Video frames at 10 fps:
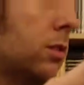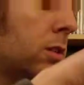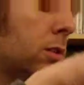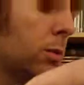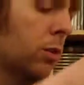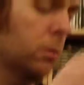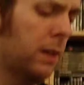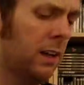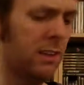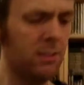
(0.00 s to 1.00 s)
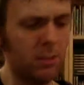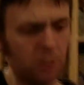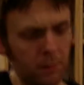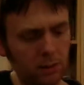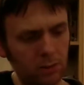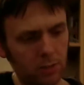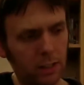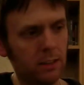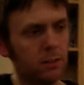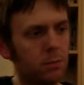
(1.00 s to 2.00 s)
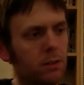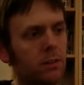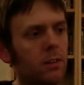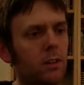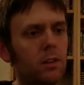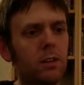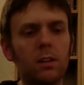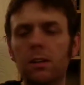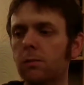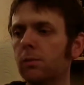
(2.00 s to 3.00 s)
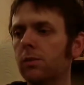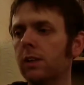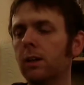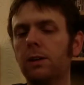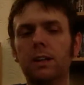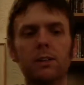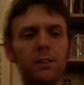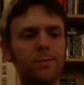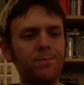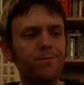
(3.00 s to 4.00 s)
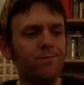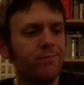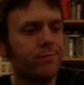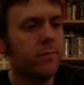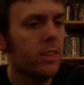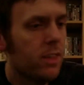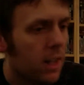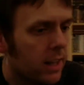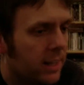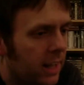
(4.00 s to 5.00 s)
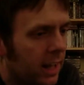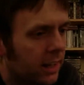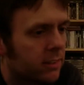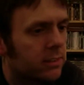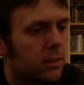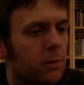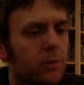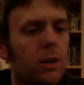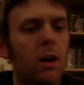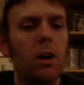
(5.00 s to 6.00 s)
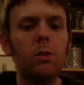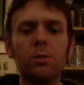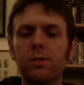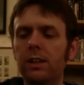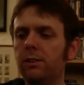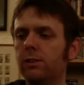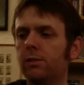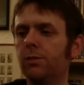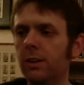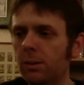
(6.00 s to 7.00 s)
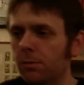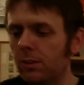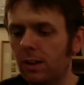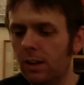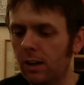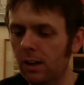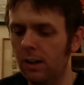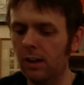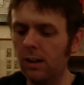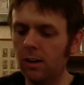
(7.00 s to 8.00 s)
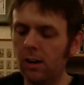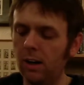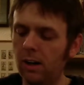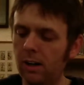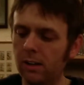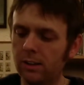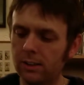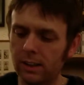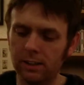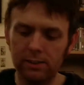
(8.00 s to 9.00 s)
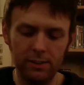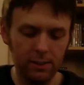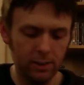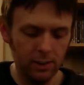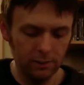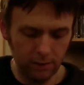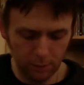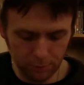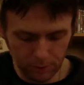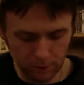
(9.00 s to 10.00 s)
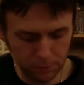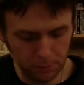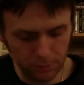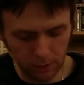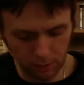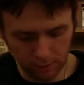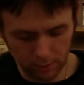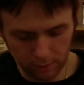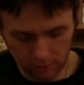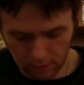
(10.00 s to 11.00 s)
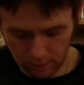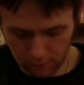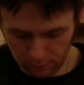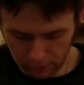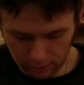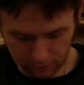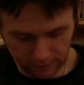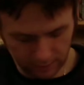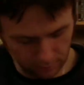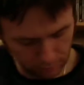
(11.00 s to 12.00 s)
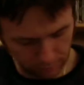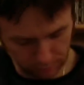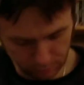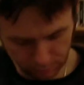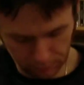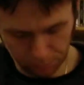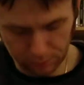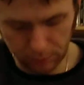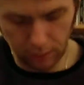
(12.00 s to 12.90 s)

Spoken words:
the new one coming out. It does look a bit strange, but we'll see how it is. Next, we've got a whole series of films. Yes. Right, first we've got the first 3 Hellraiser films in a